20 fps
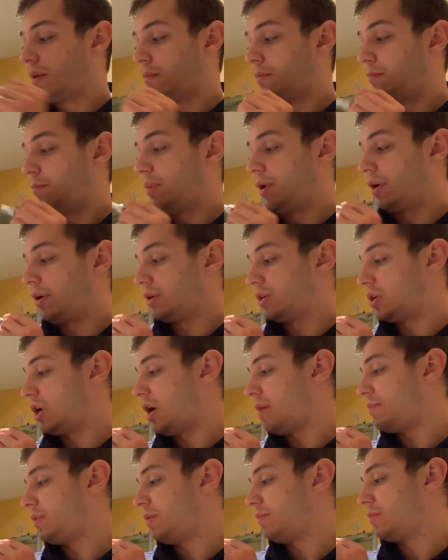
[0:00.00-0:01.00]
But our
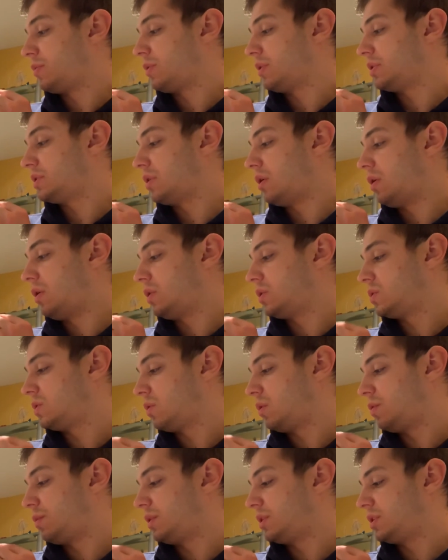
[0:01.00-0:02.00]
top number is also
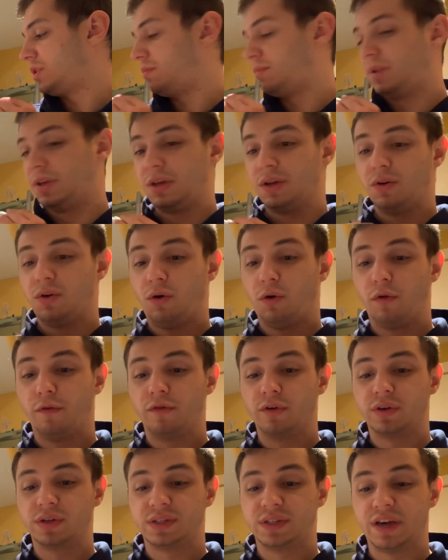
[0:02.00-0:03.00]
going to be
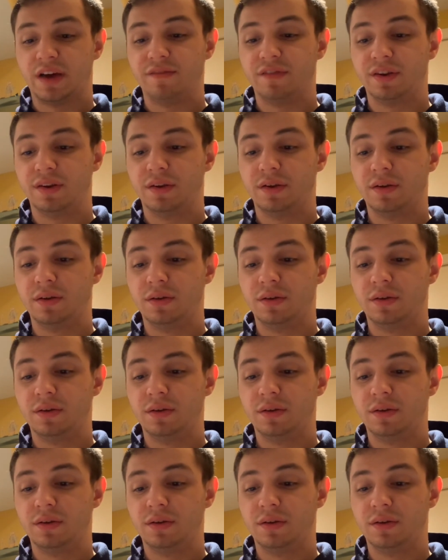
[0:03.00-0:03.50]
over 7.